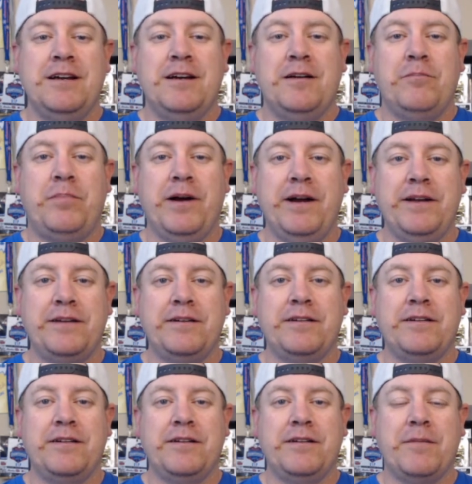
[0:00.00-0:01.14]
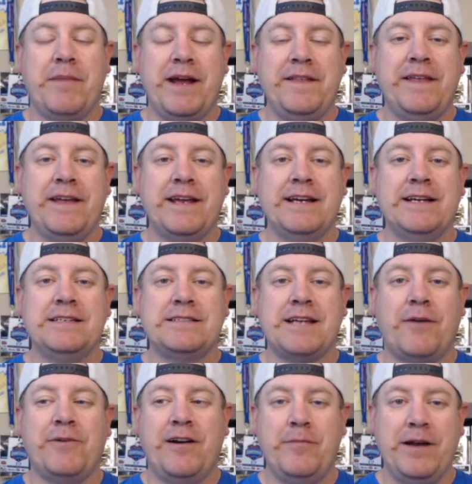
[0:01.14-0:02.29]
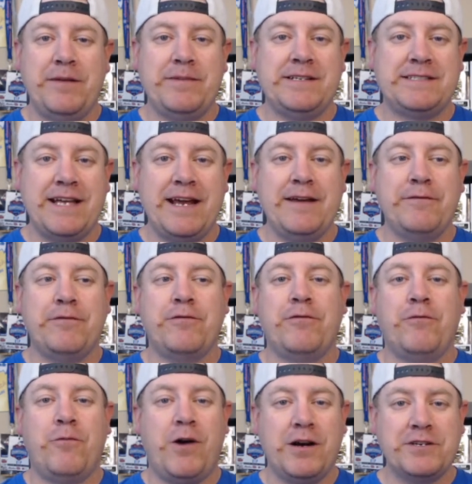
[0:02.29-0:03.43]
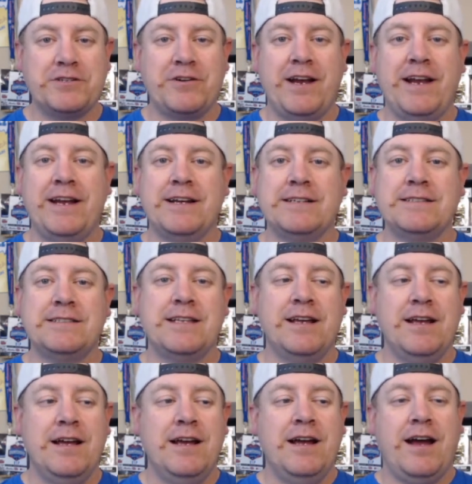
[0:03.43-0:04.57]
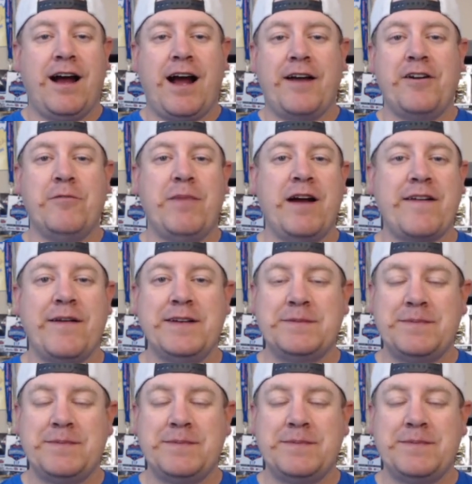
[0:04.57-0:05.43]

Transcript: But the main thing is, I want everybody to be safe, wash your hands. I know my family has been